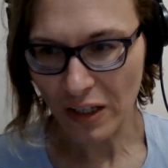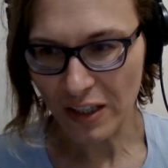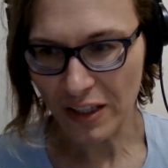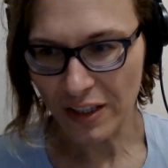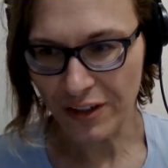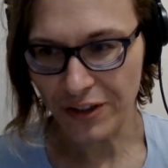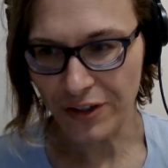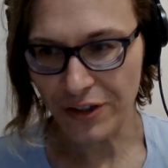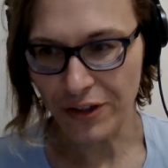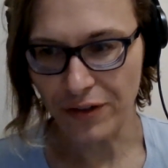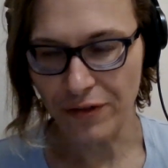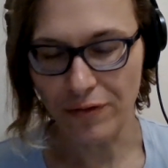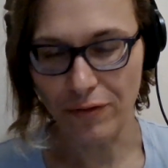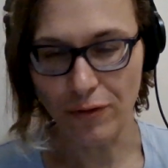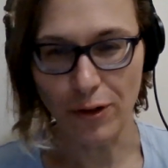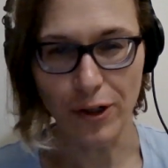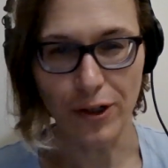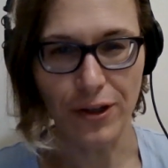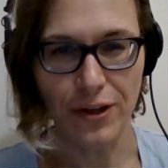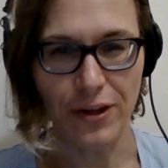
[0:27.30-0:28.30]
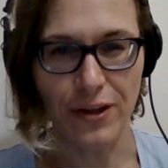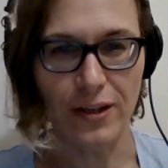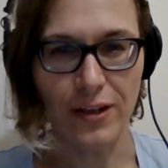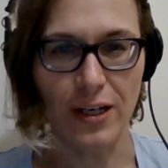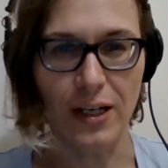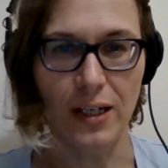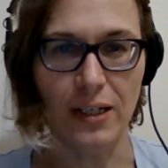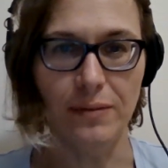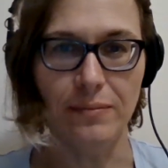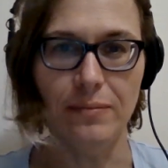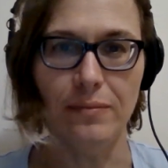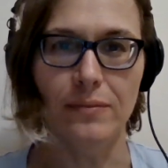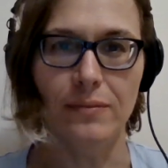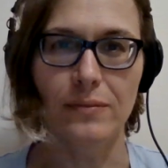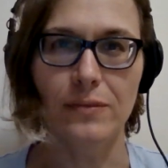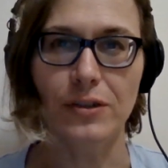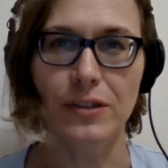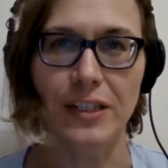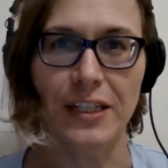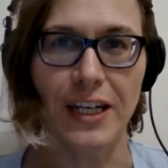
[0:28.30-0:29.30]
it's June 4th,
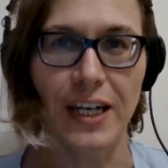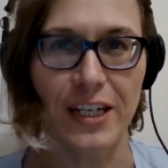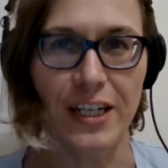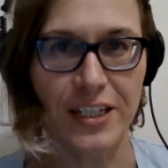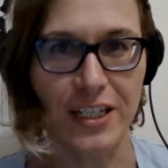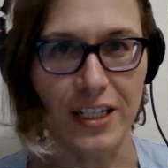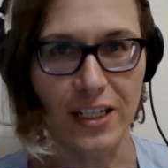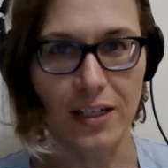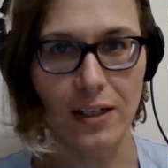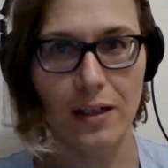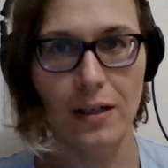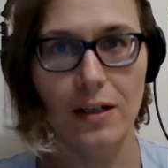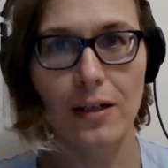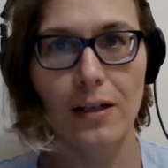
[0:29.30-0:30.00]
2019.